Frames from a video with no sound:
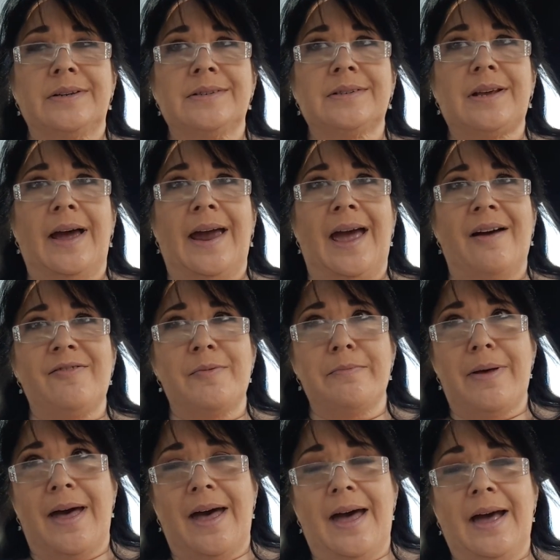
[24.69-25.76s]
because I have a
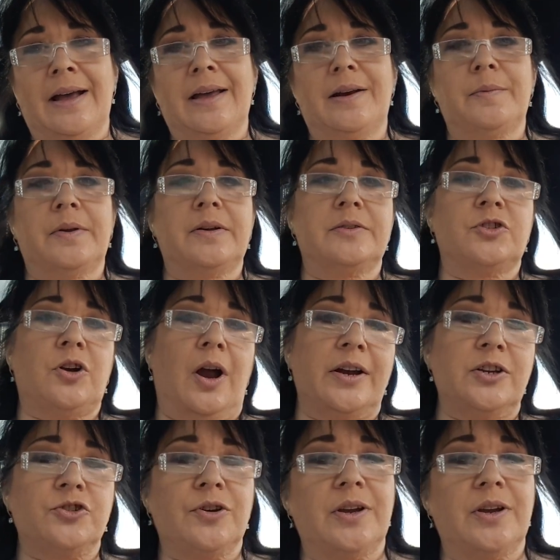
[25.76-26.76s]
Mac and I'm going to try to